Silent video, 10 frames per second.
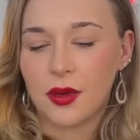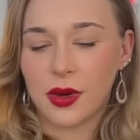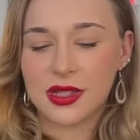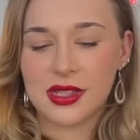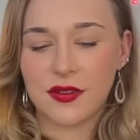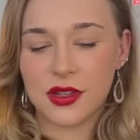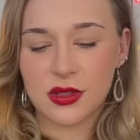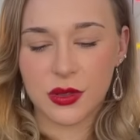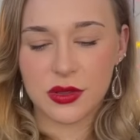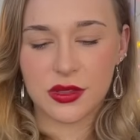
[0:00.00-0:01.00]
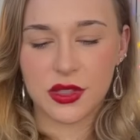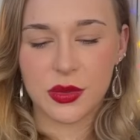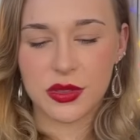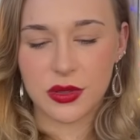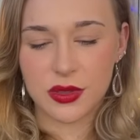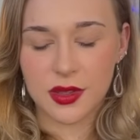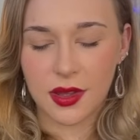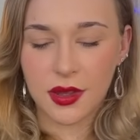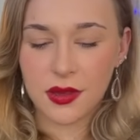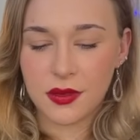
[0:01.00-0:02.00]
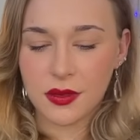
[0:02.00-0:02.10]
Why is Seven of Swords, Two of Swords here?